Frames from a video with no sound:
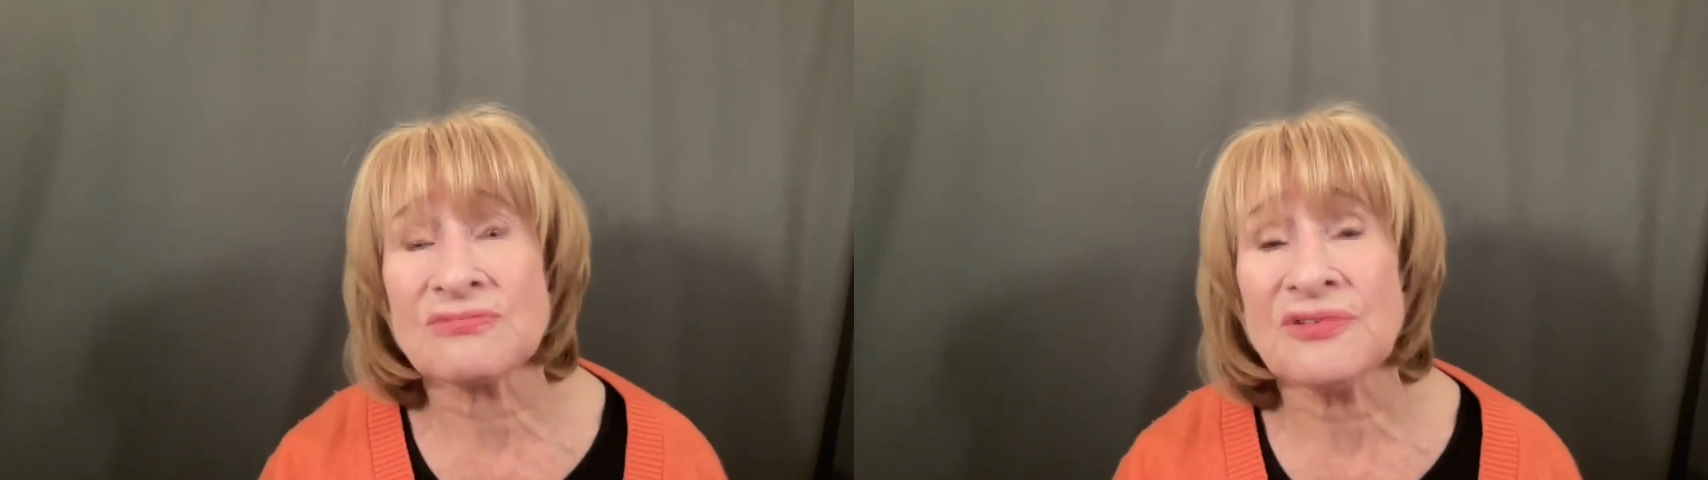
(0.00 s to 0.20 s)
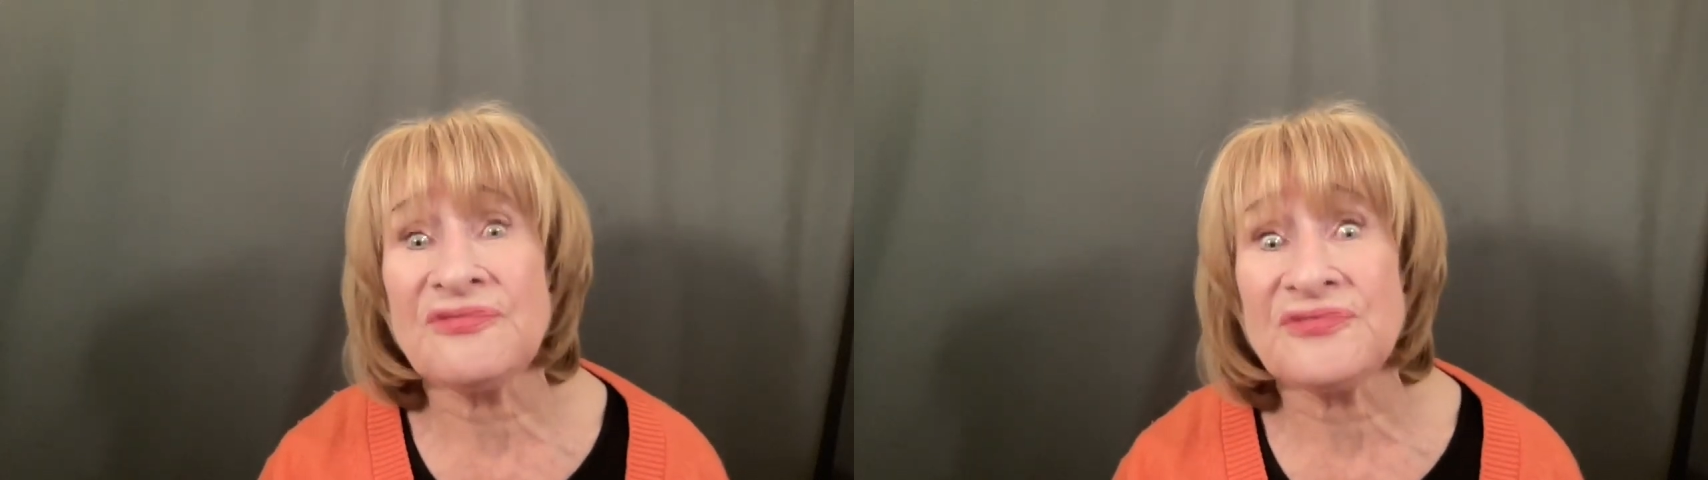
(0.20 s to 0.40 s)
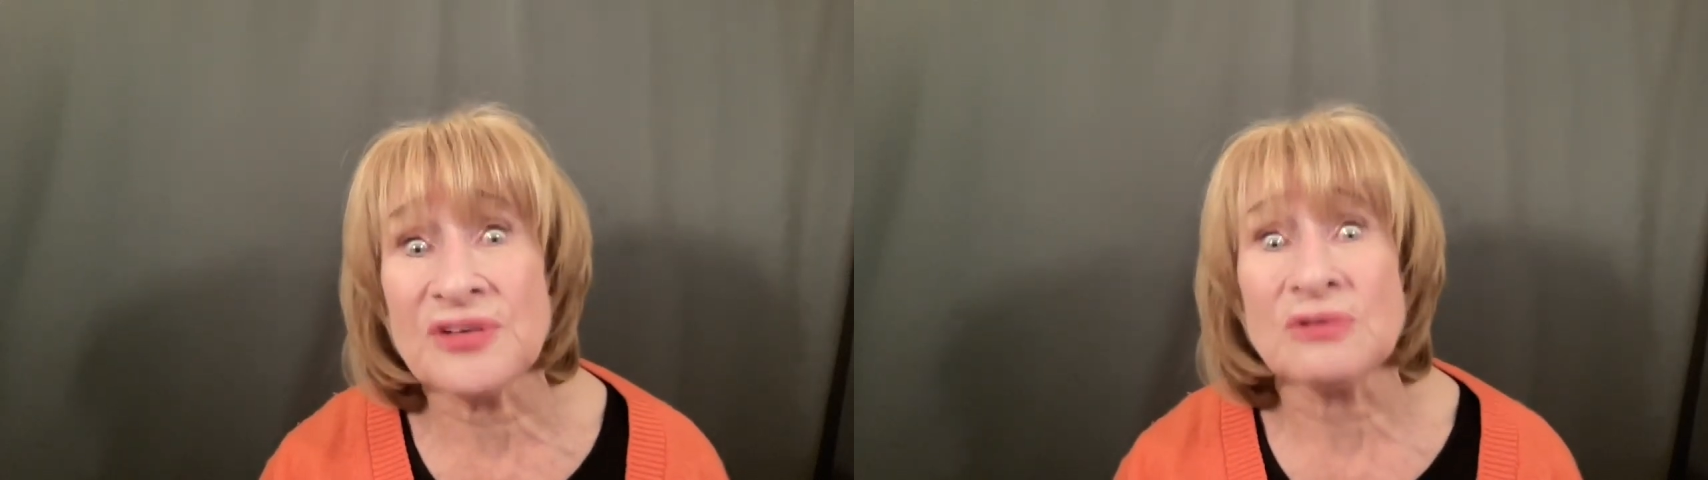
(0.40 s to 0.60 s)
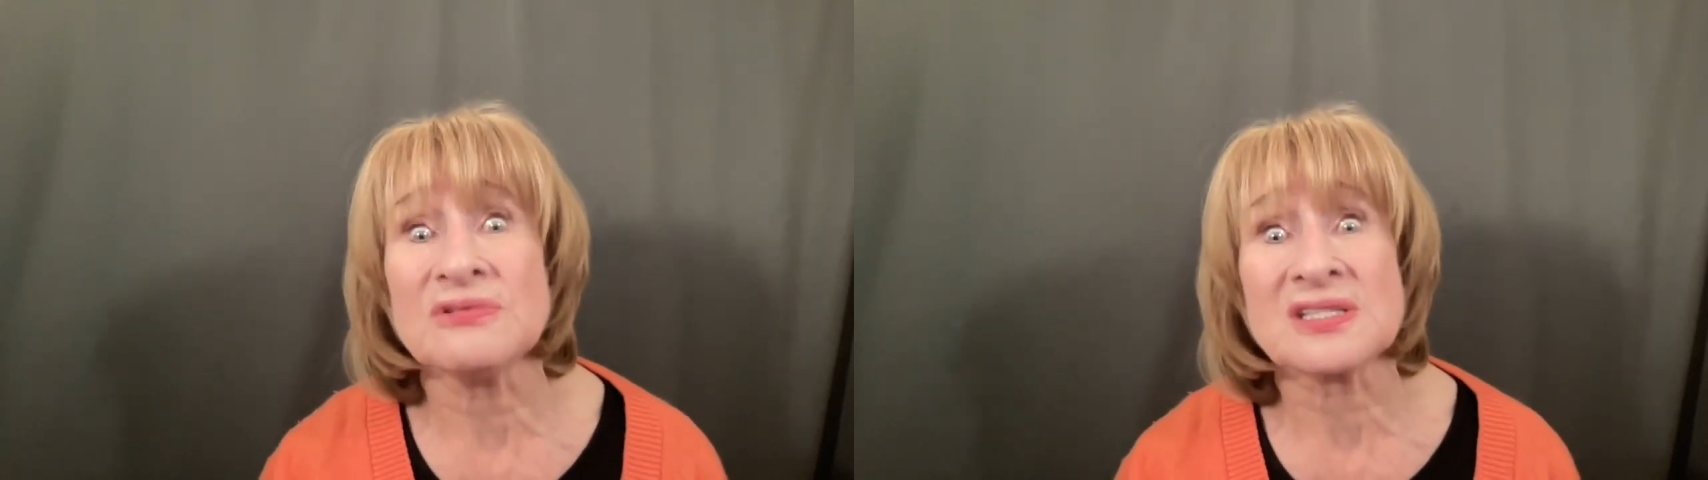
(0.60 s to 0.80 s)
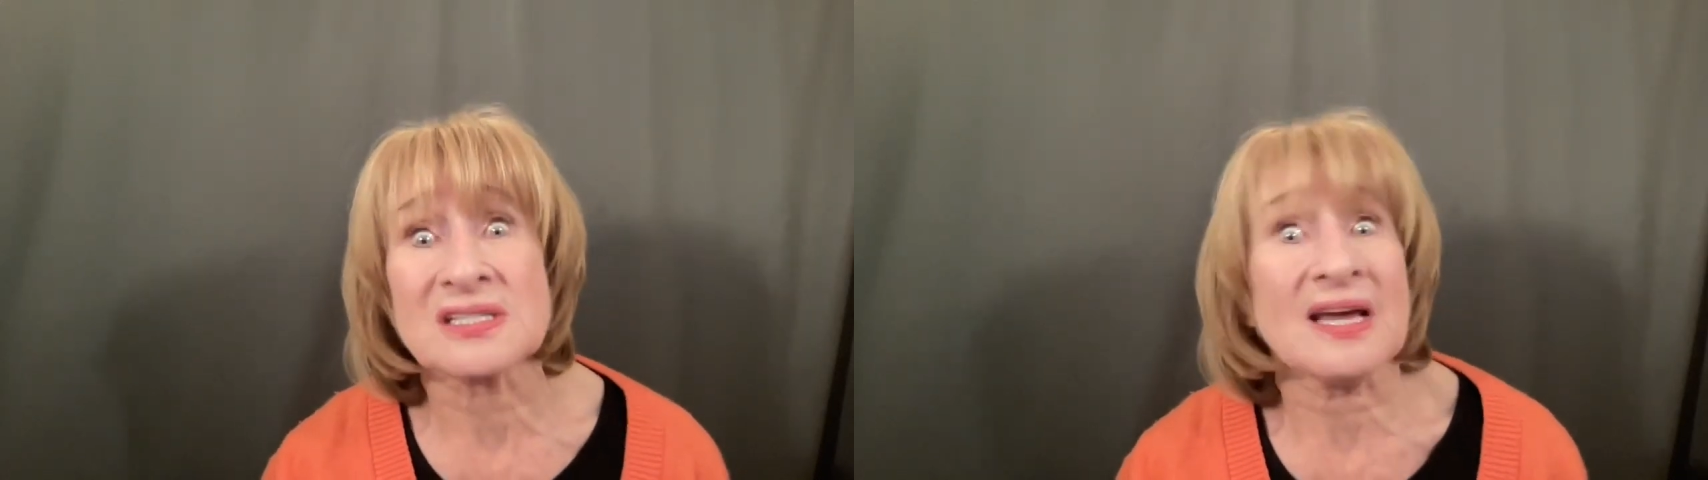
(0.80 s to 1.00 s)

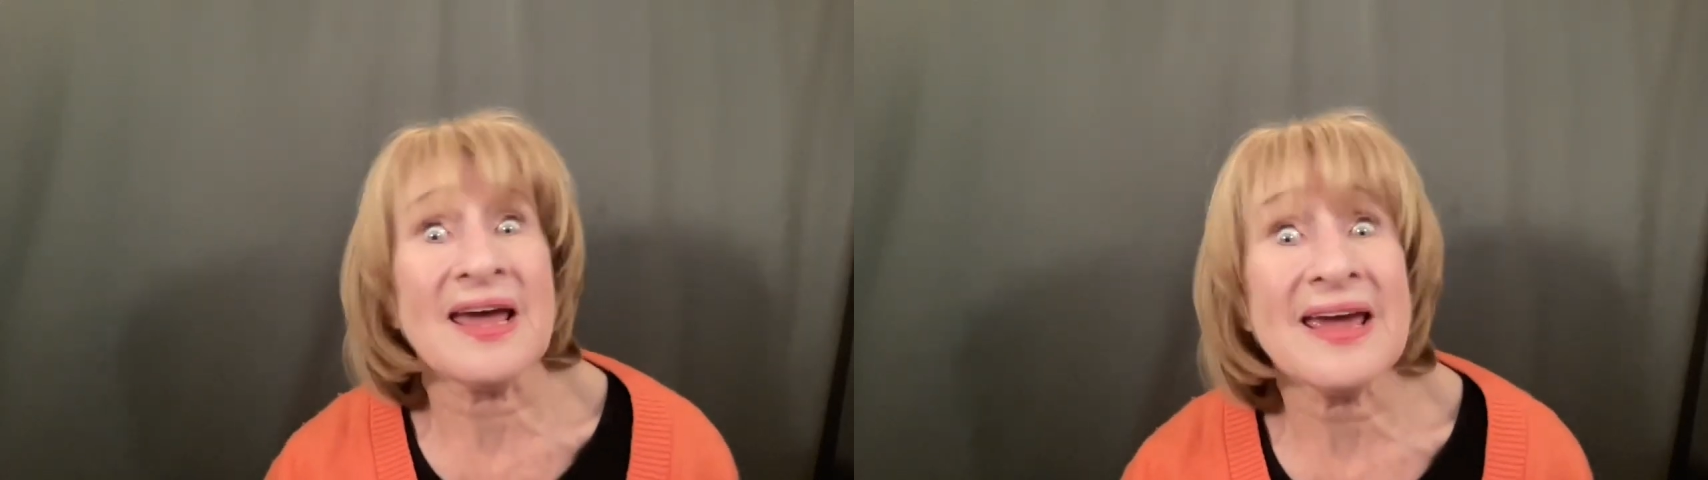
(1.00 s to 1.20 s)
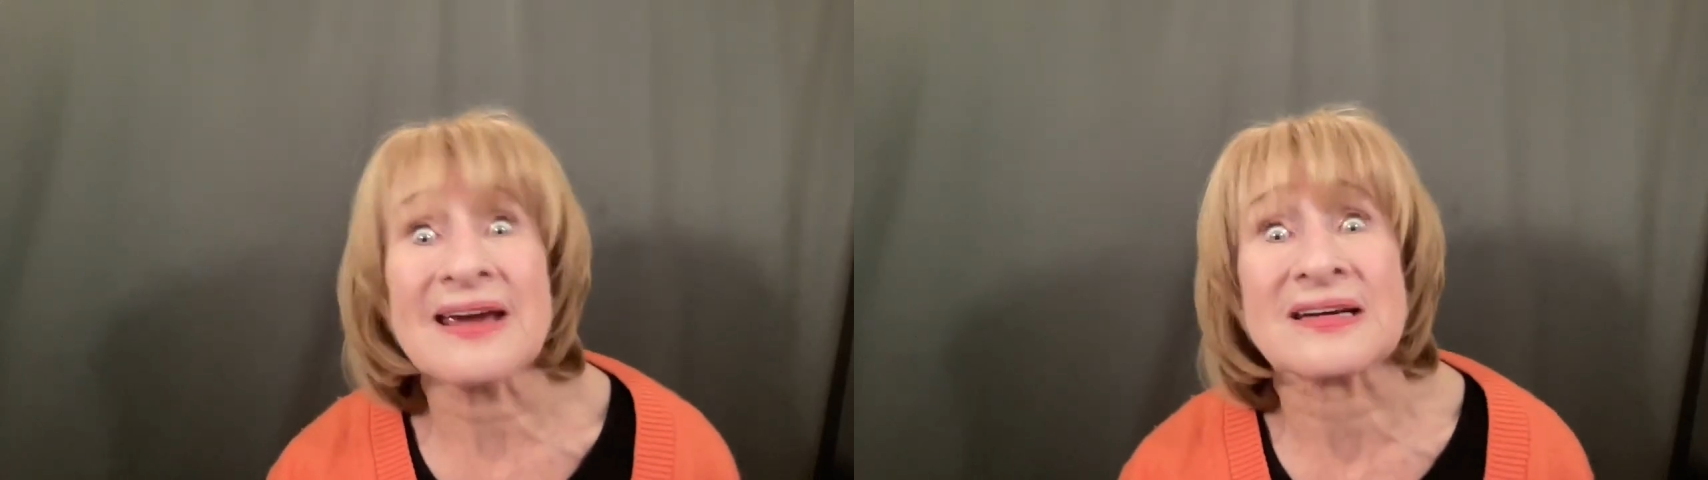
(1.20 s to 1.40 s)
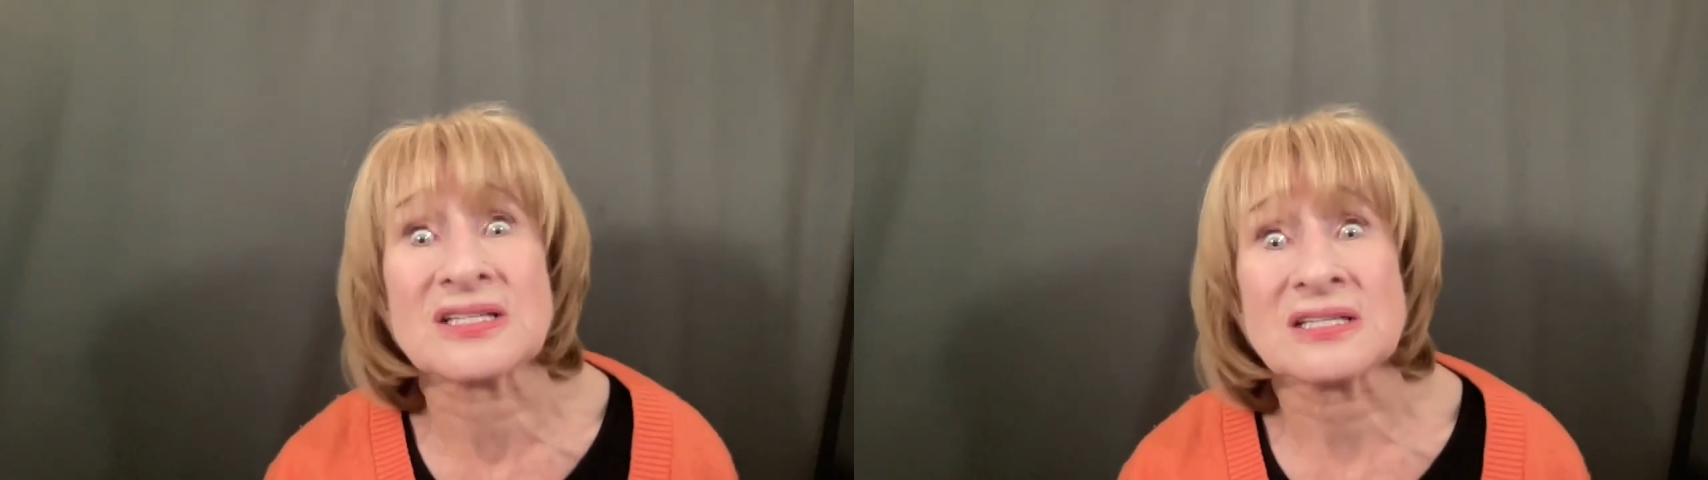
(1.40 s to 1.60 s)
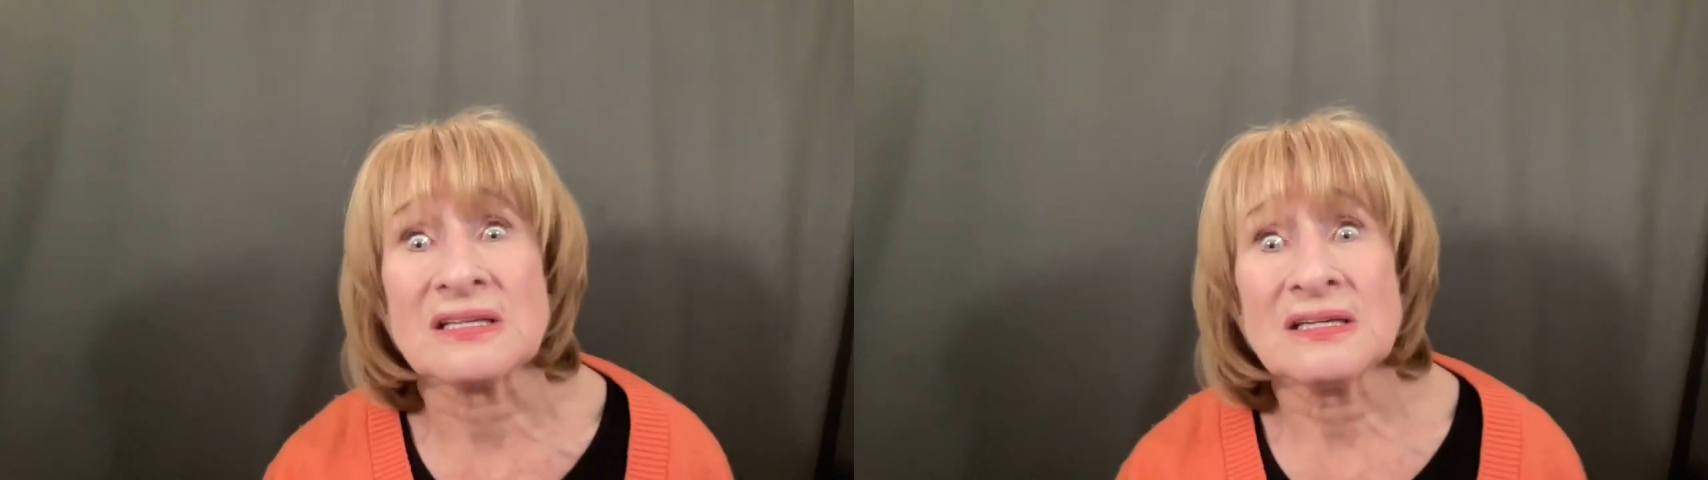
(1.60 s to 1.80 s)
refuse to act.